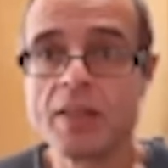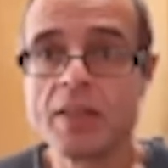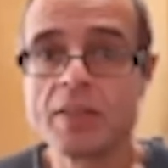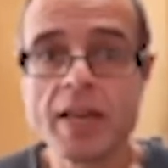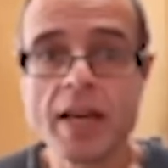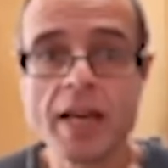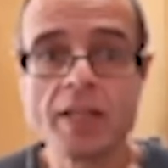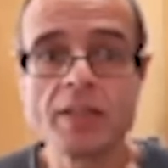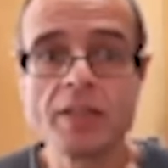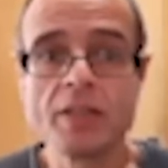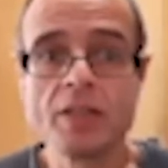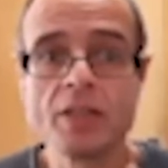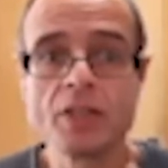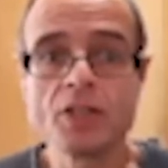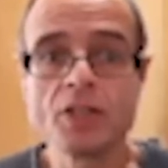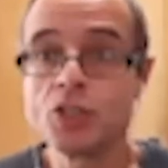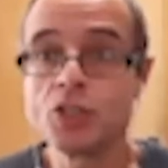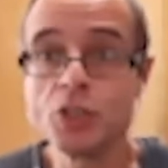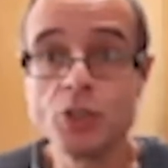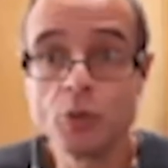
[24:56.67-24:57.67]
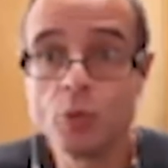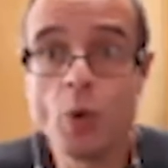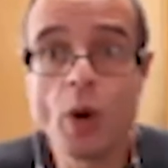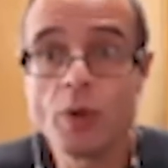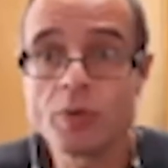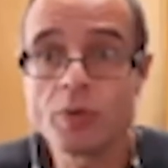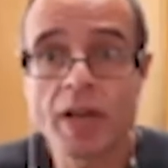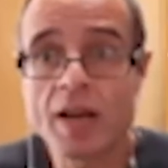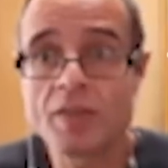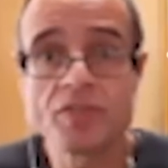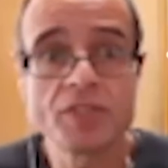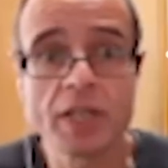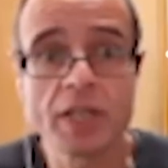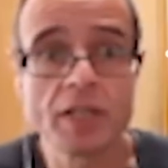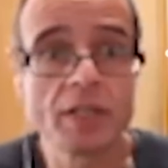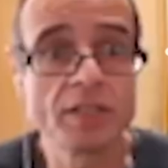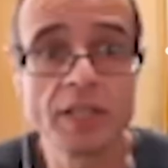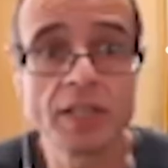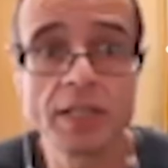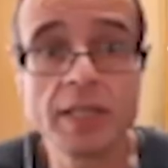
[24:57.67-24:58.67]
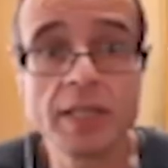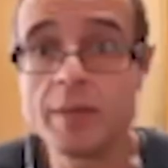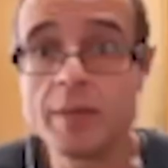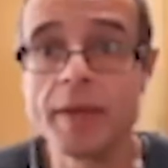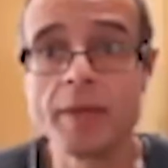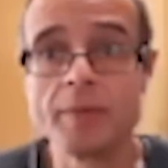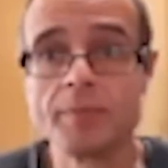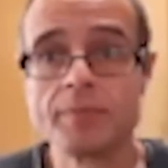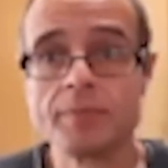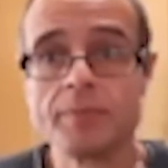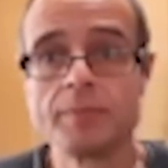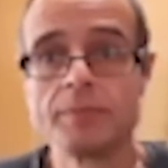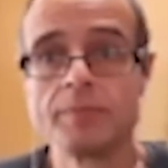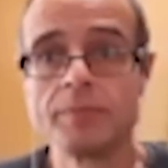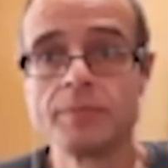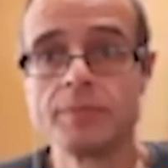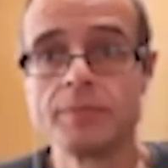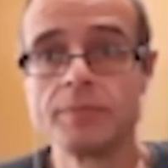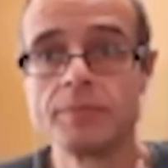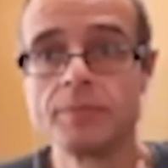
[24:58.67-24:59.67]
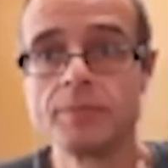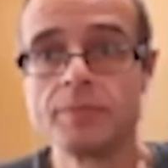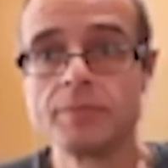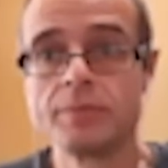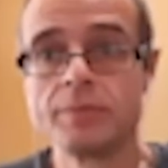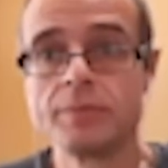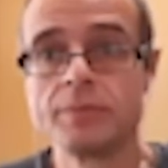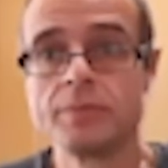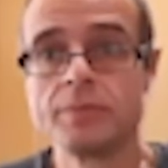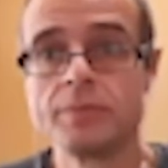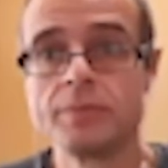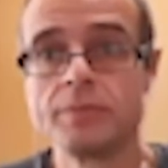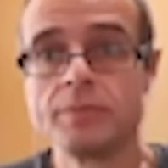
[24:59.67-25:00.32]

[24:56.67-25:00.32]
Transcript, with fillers: then you won't have sickle cell anemia. Mm.